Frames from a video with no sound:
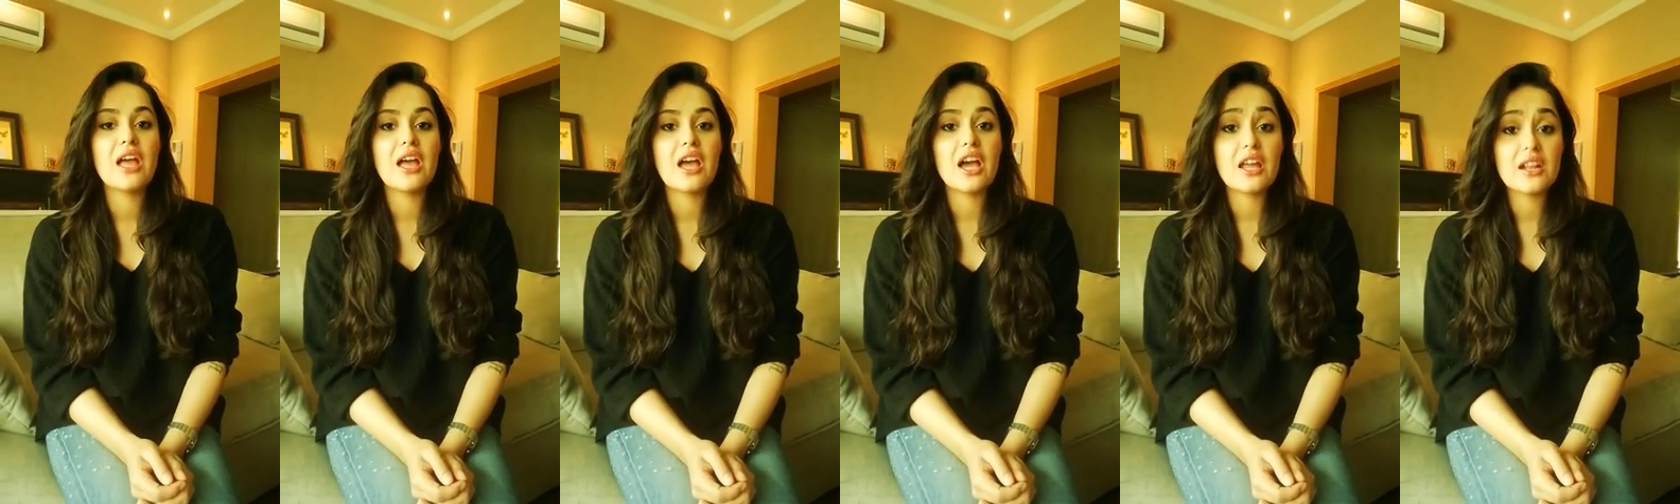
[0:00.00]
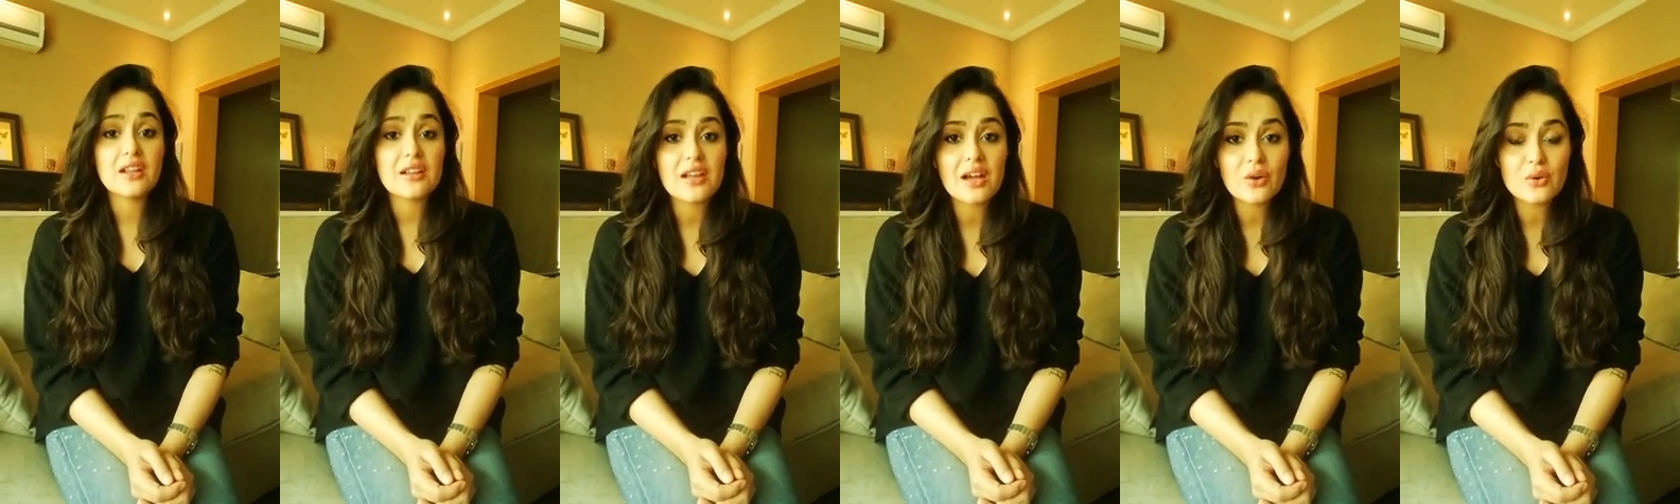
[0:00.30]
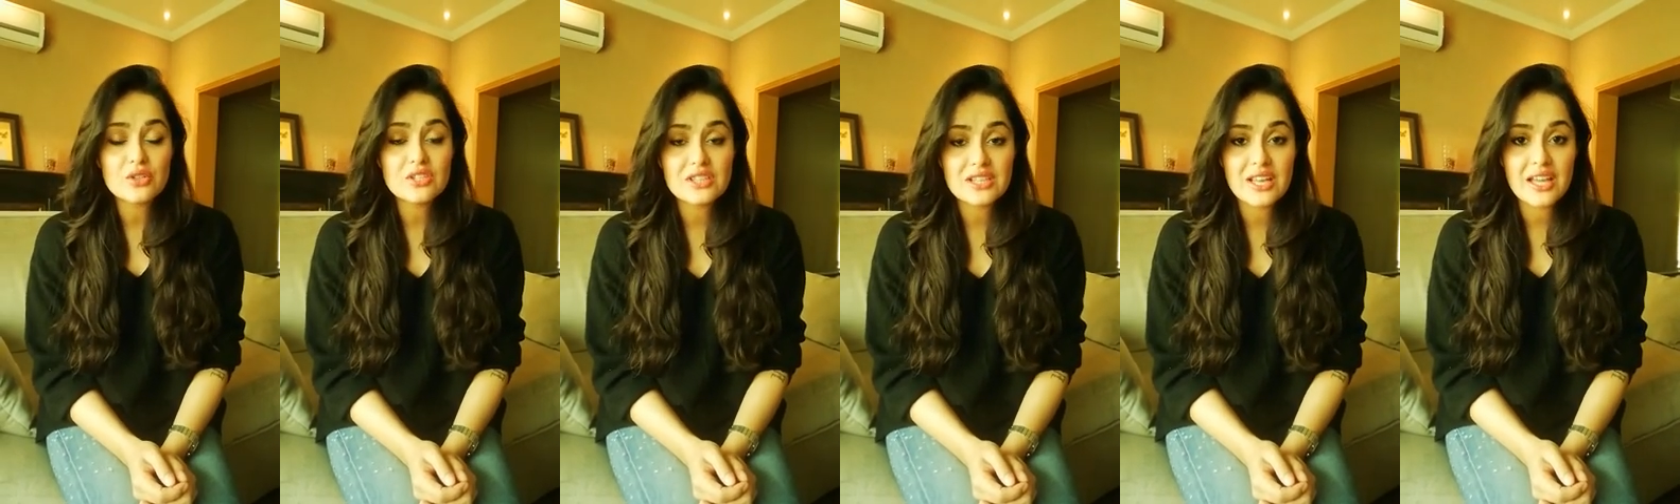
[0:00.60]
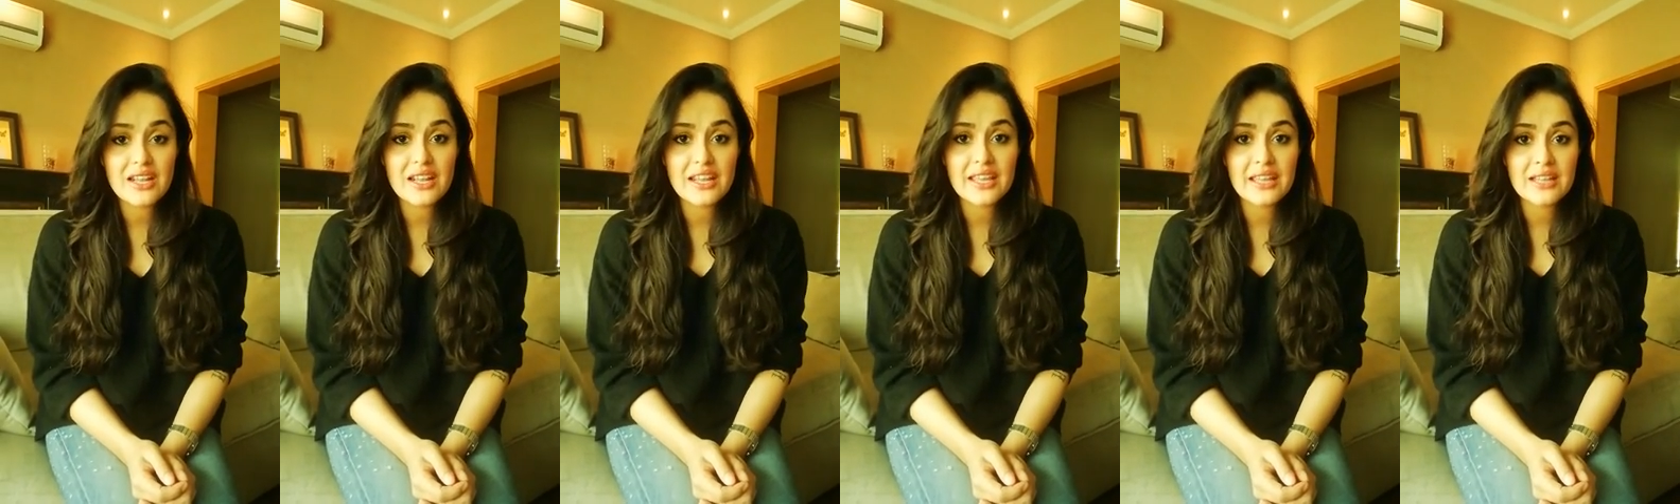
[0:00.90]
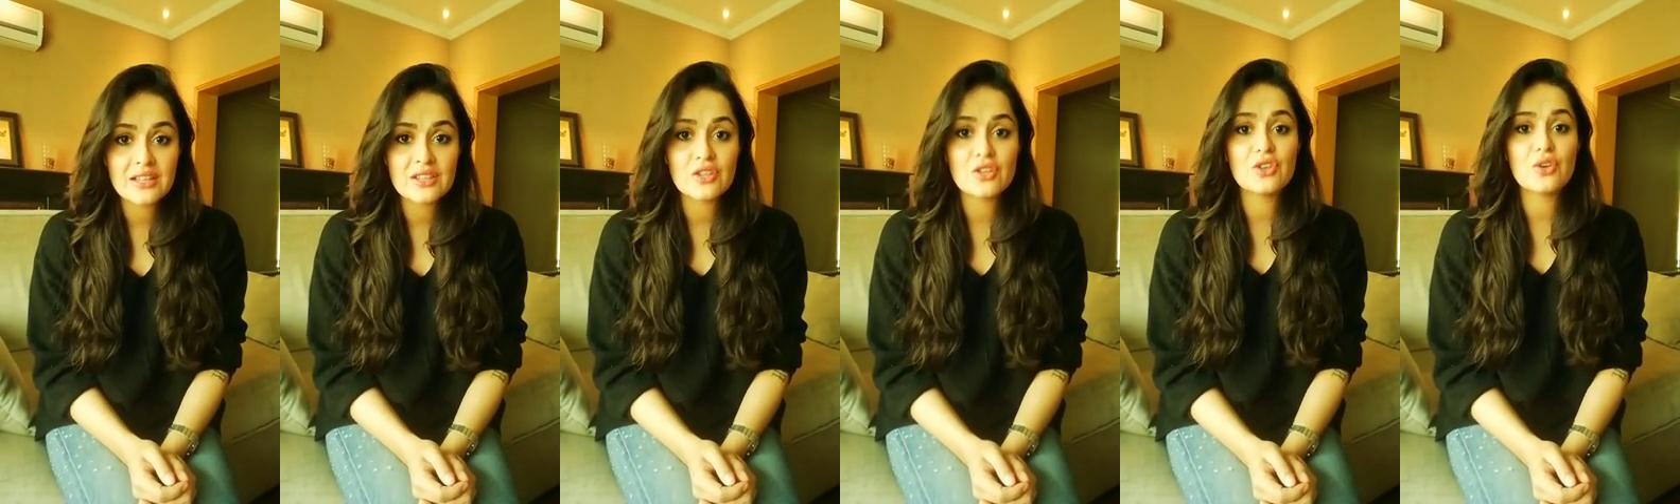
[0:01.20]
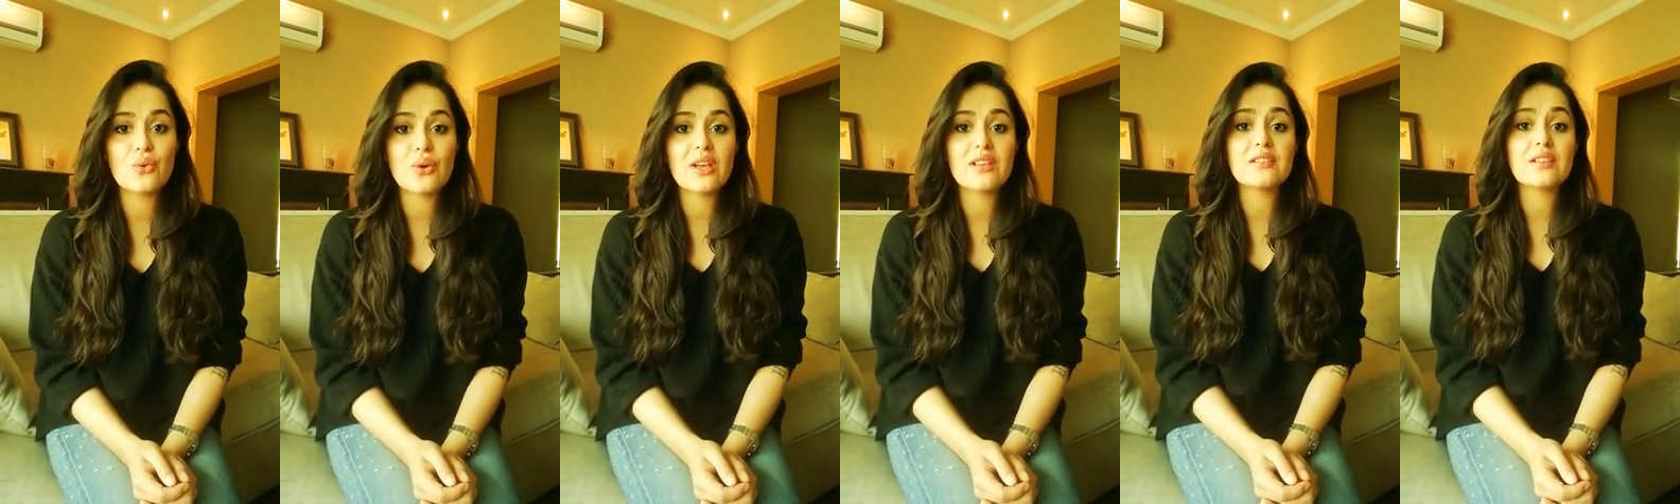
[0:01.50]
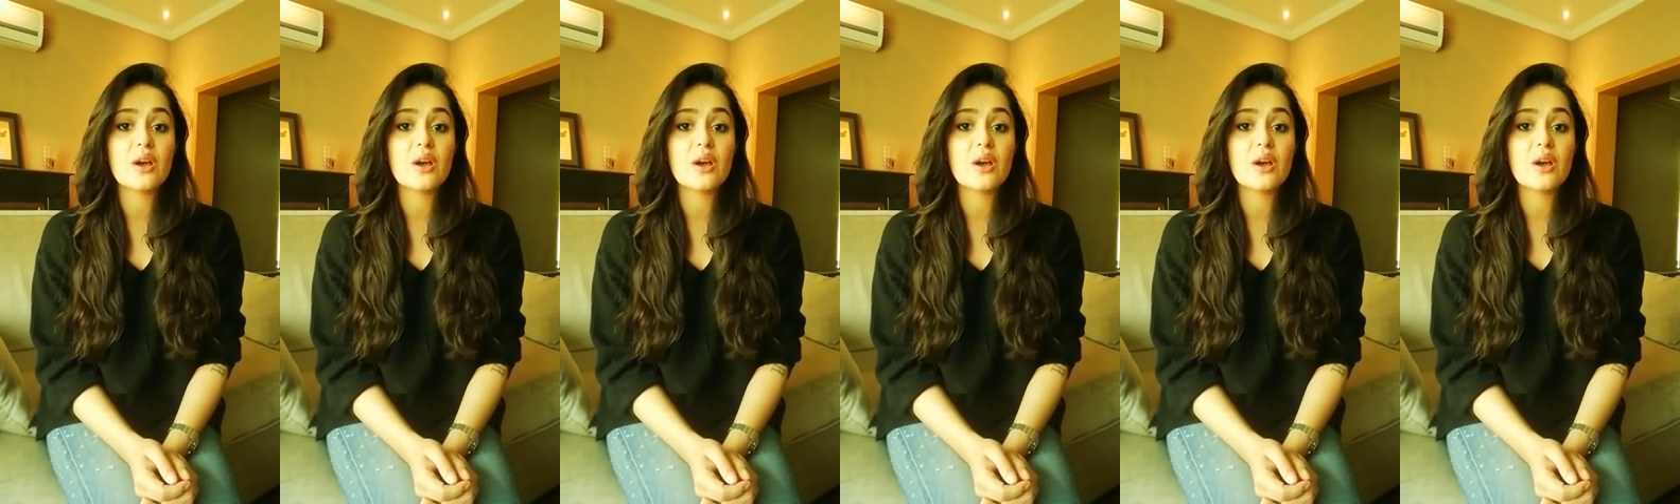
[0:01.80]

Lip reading: an account yet in the US.